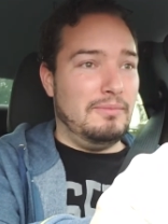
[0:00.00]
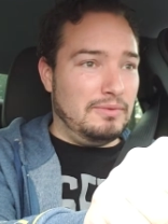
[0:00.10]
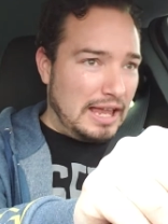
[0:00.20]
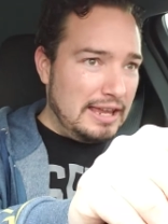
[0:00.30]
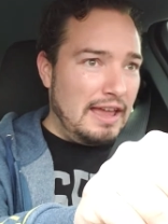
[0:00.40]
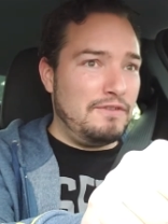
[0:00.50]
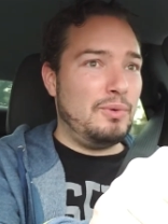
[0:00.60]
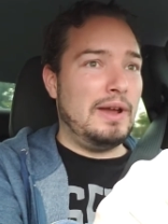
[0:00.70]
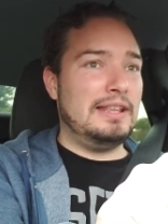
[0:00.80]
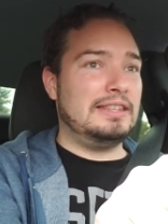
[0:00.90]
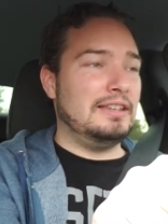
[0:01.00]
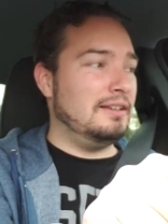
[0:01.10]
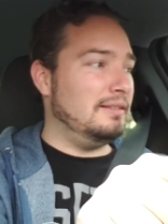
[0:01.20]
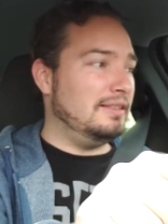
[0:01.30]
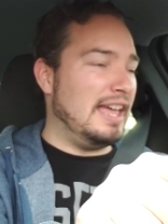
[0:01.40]
light heavyweight,
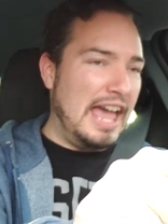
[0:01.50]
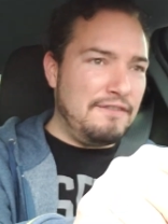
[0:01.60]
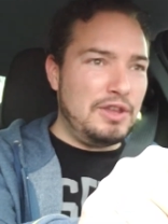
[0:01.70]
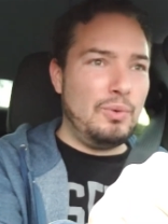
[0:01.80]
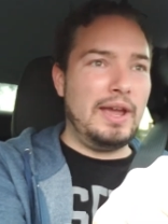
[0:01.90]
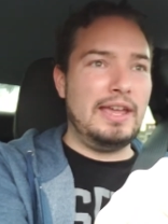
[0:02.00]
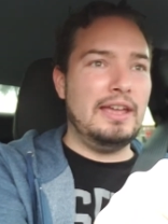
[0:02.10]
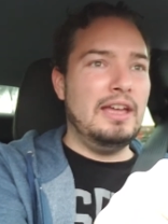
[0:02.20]
the heavyweight.